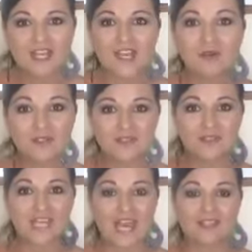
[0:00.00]
I also
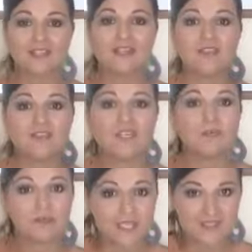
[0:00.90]
get a different
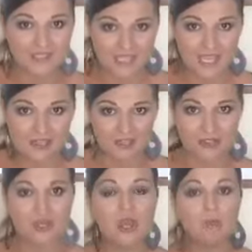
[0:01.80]
pronunciation